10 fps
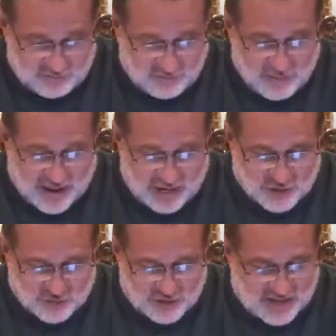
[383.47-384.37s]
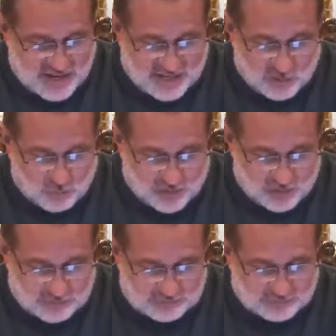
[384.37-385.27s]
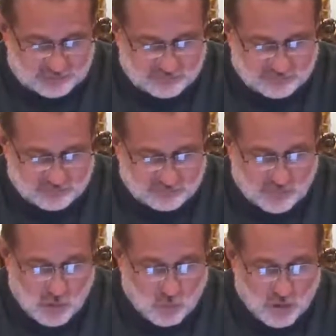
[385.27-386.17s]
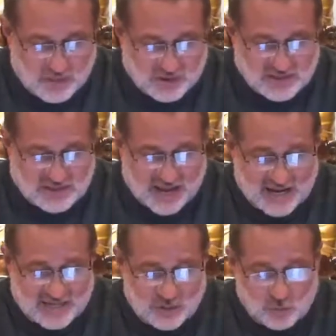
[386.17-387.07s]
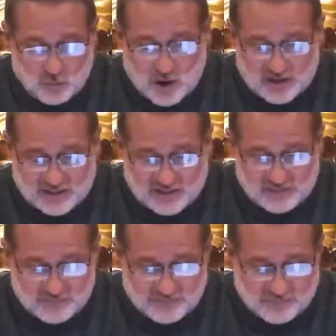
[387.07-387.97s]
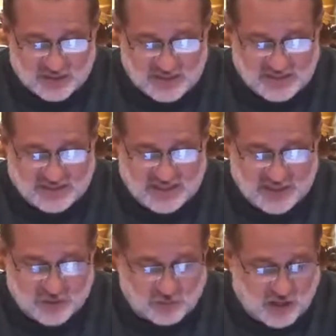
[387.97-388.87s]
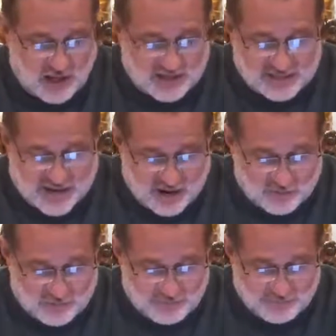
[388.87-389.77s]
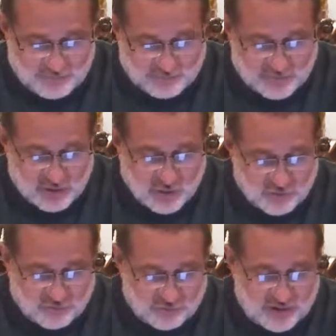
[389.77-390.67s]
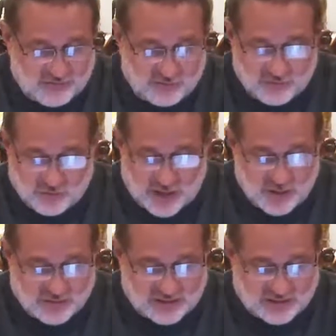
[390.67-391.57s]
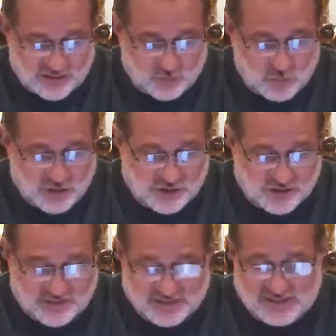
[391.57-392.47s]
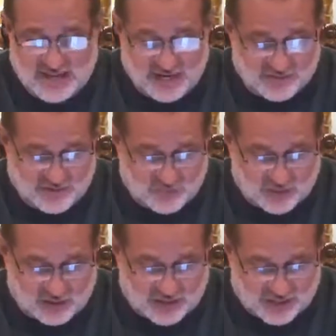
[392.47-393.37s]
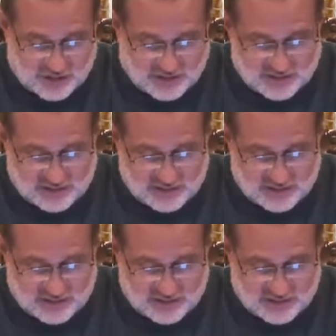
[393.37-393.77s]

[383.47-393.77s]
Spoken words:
from hatred and ill will, whether standing or walking, seated or lying down, free from drowsiness, one should sustain this recollection.